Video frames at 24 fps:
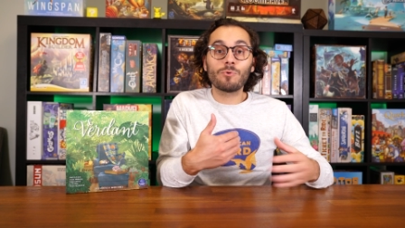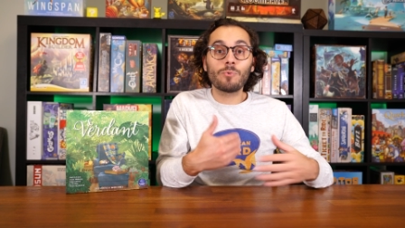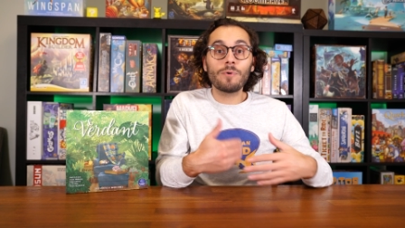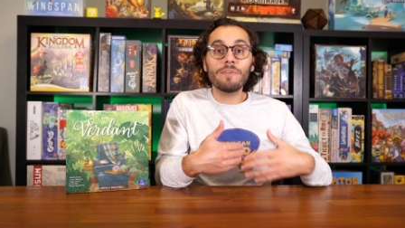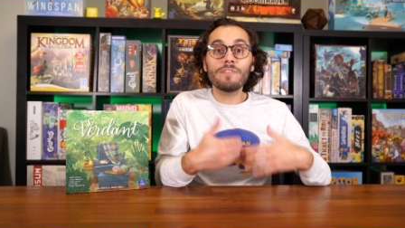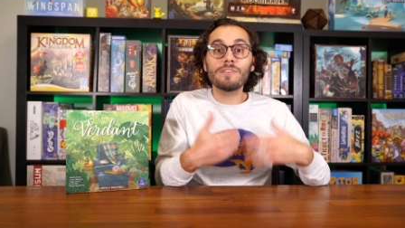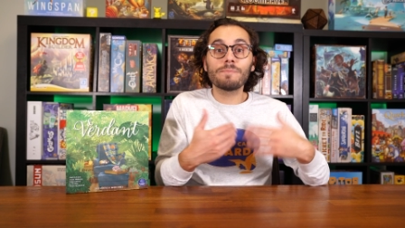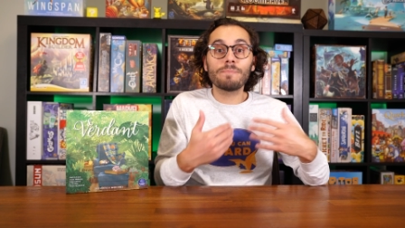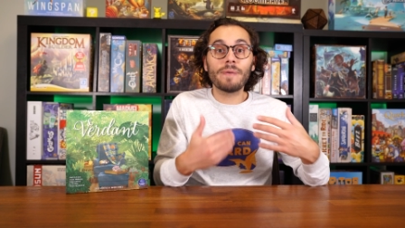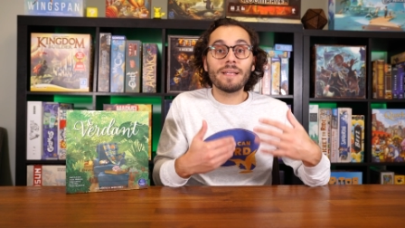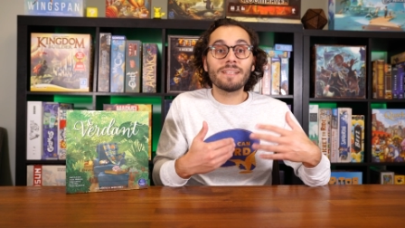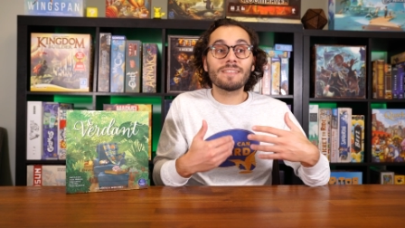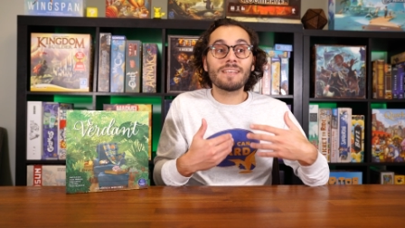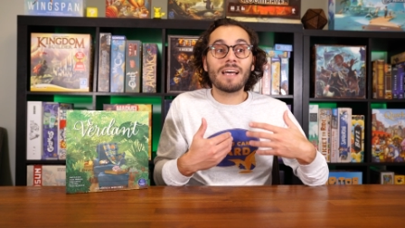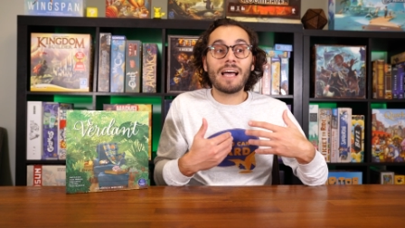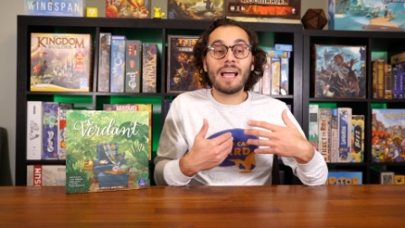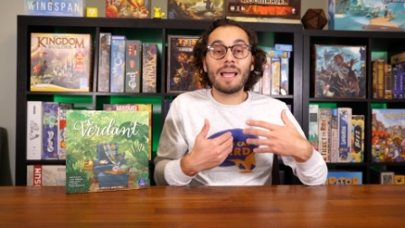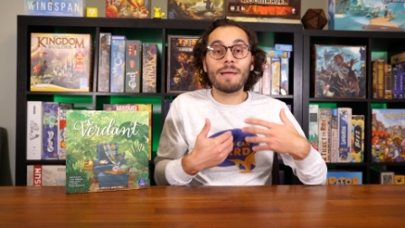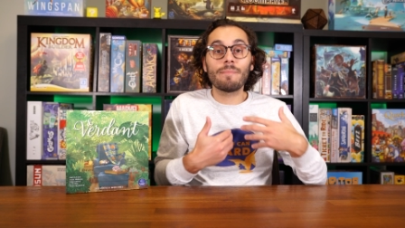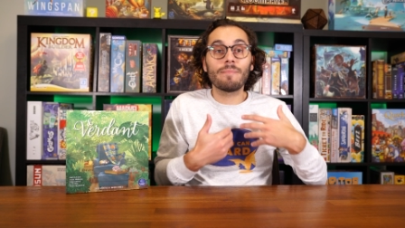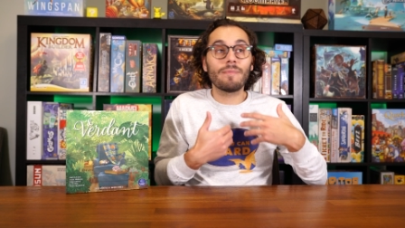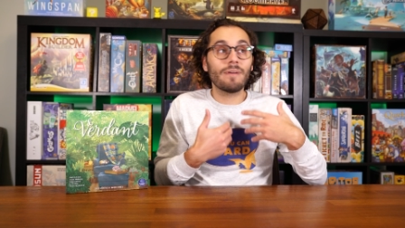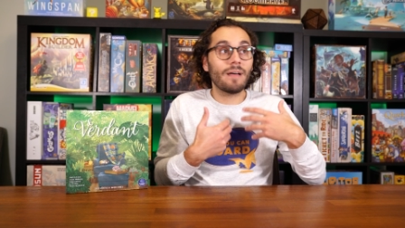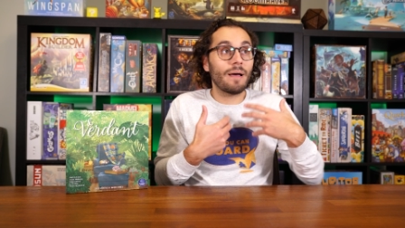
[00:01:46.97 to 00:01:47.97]
we spent
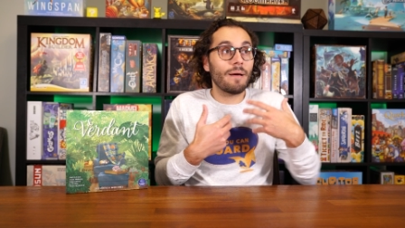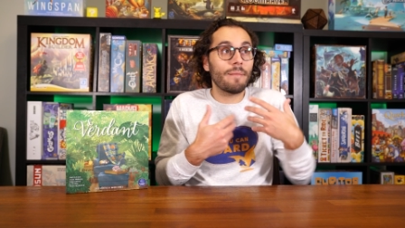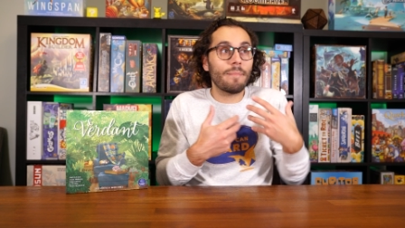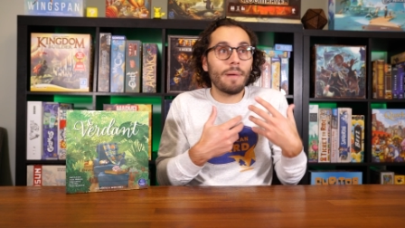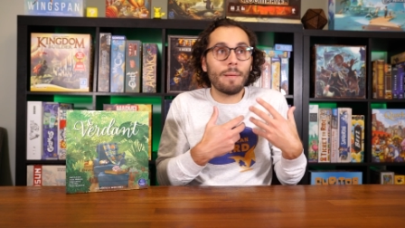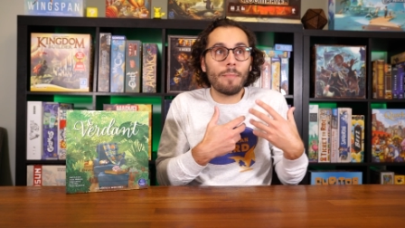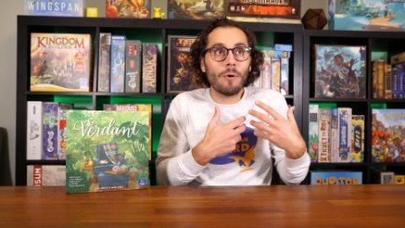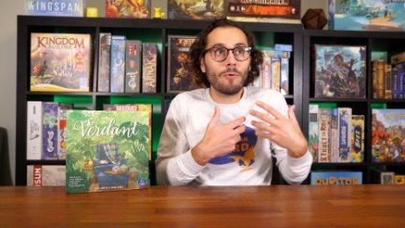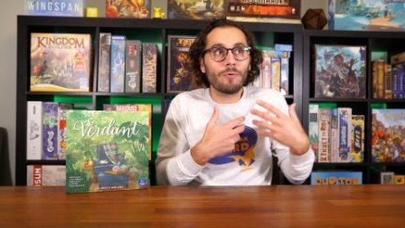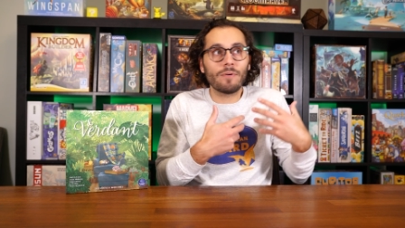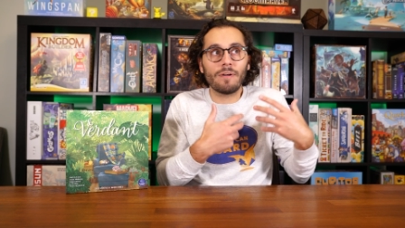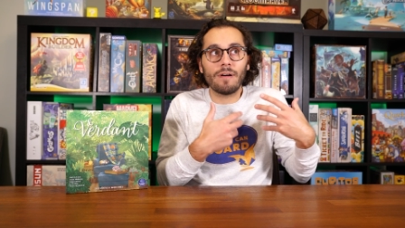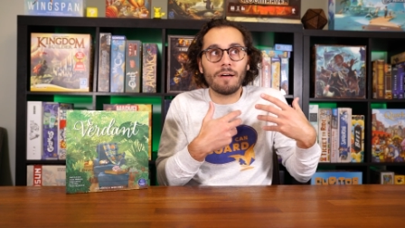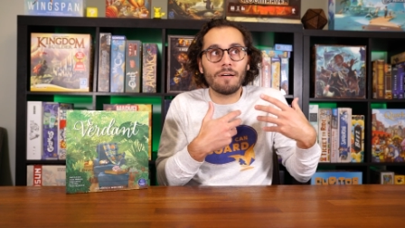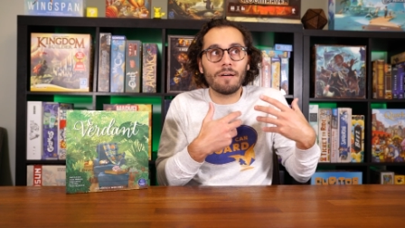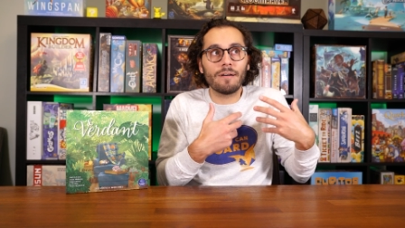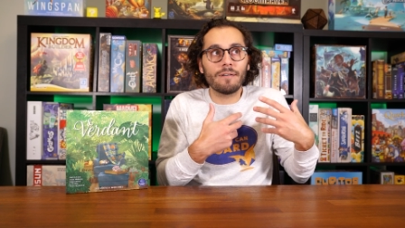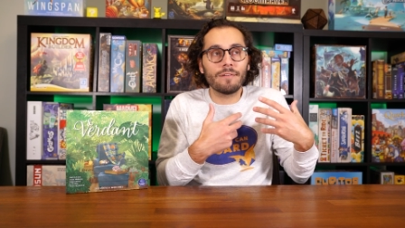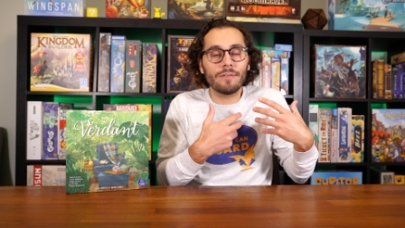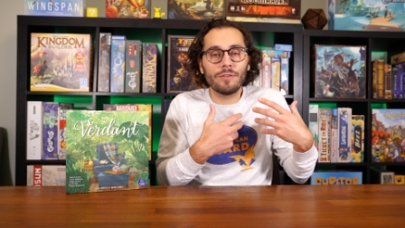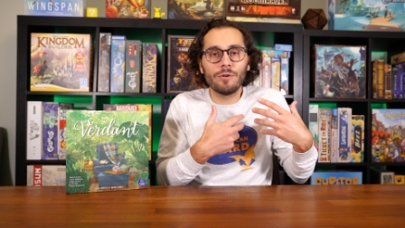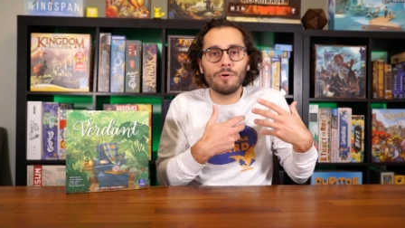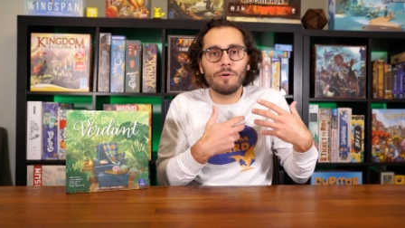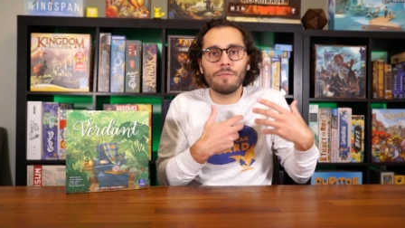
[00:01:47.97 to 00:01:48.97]
time about
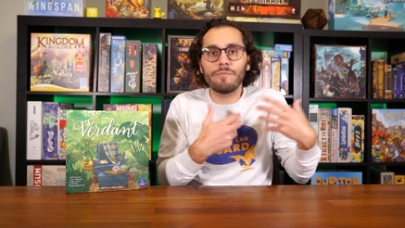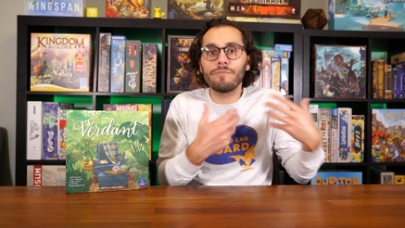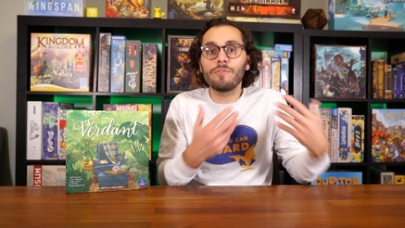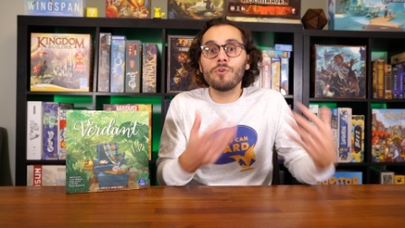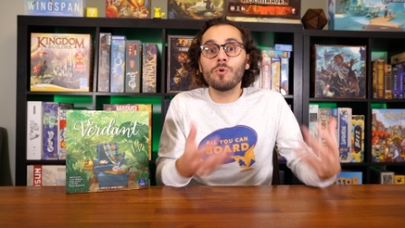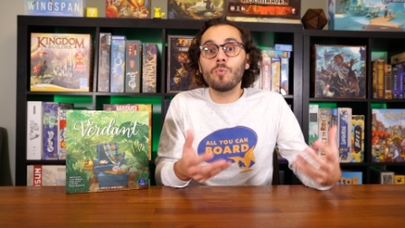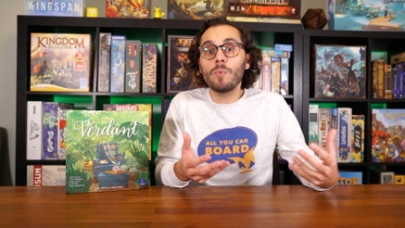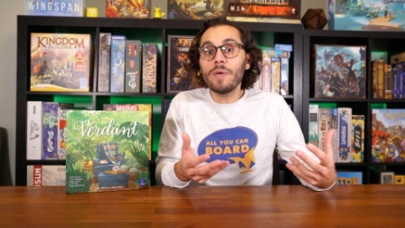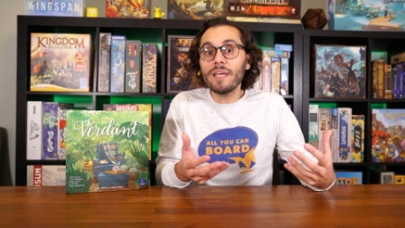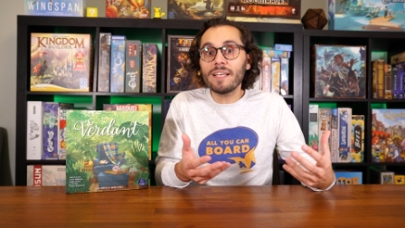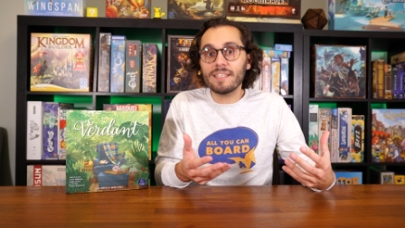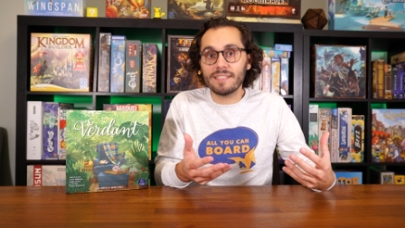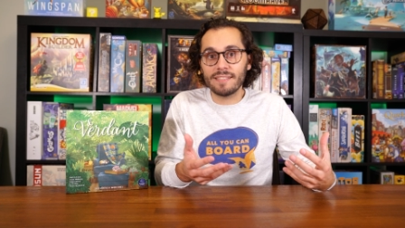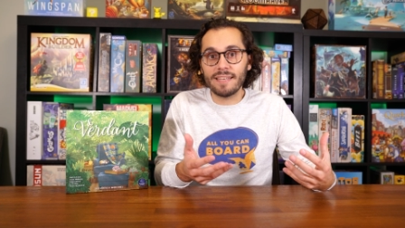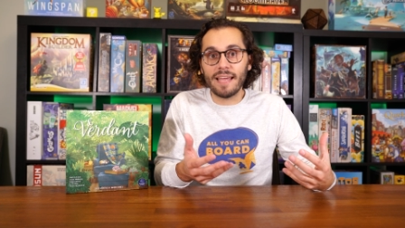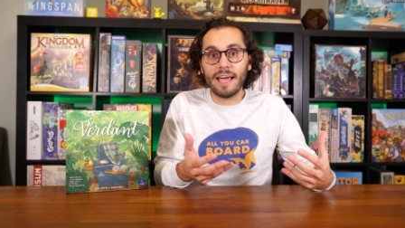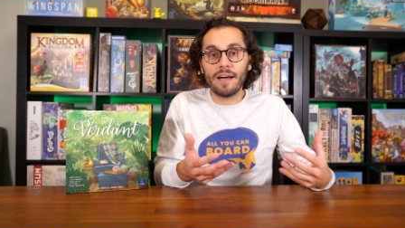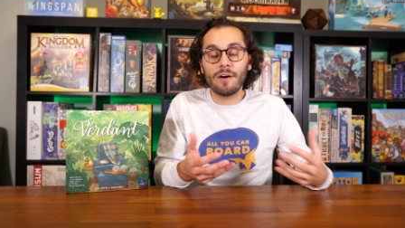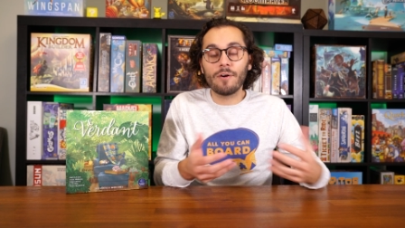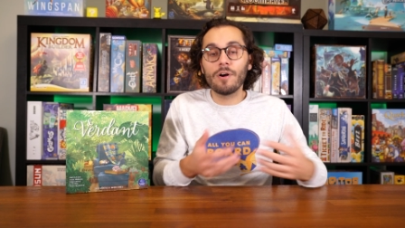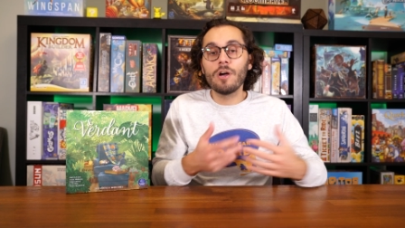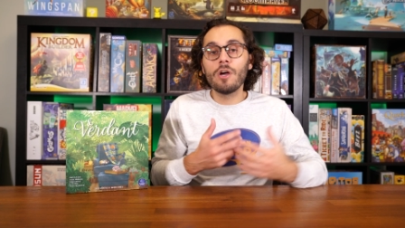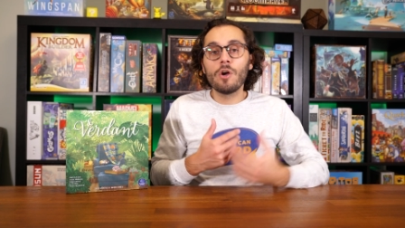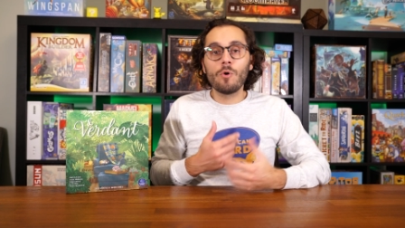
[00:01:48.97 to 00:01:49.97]
a few weeks
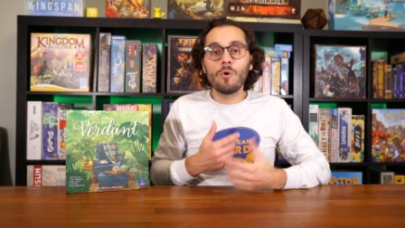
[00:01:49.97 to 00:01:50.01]
now